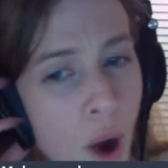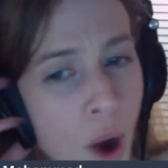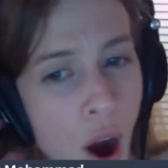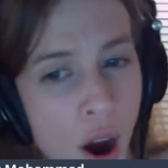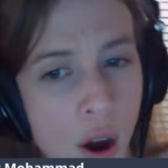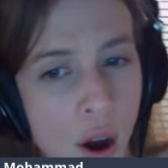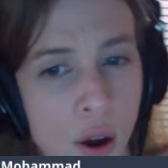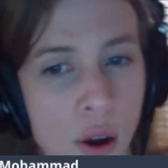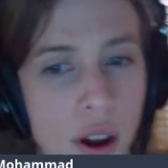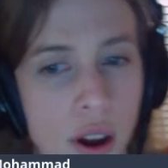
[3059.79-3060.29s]

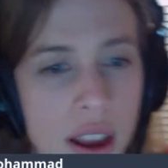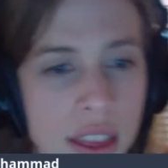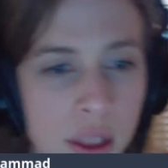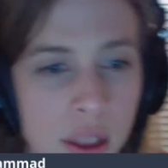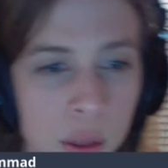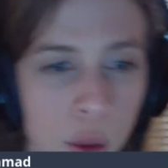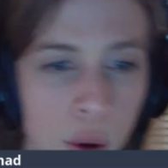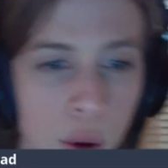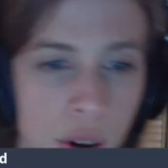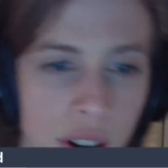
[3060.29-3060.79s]
are in the
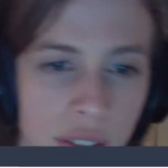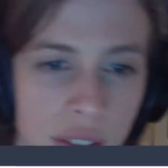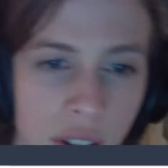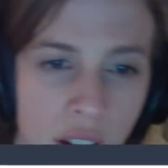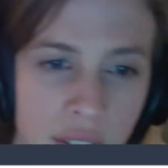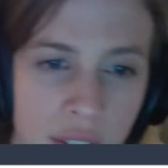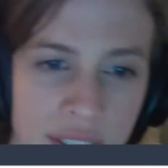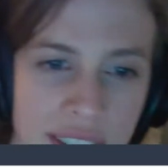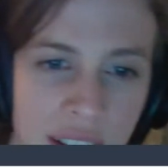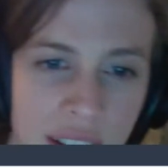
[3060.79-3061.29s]
lore of
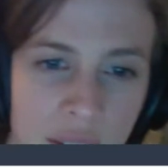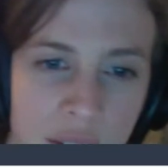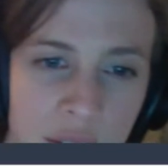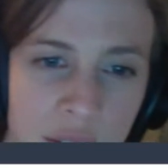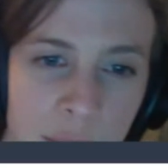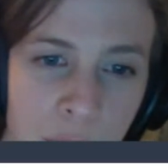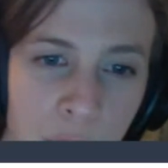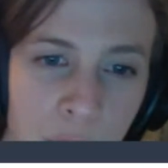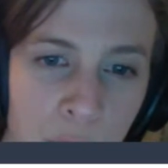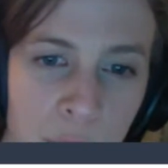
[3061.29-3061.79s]
office hours,
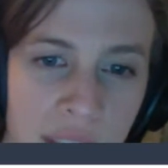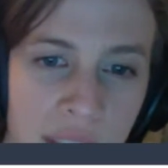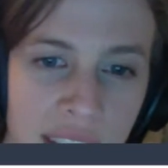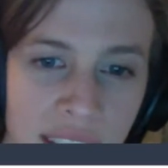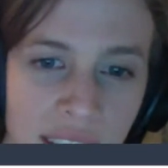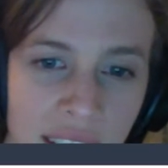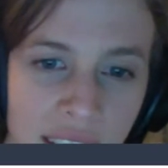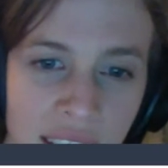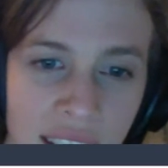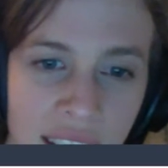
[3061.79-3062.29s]
but we